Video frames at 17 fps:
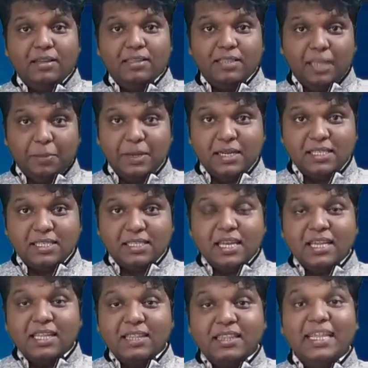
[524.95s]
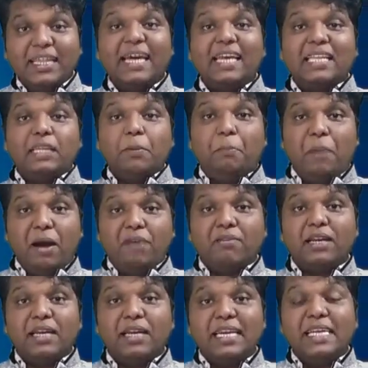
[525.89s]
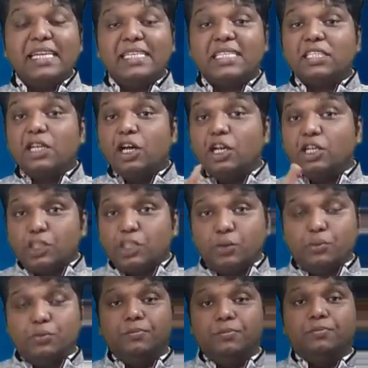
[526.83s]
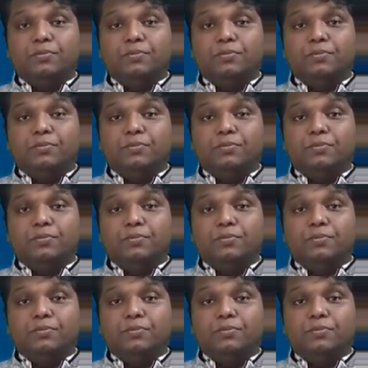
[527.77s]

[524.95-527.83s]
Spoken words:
That means there the power is 2.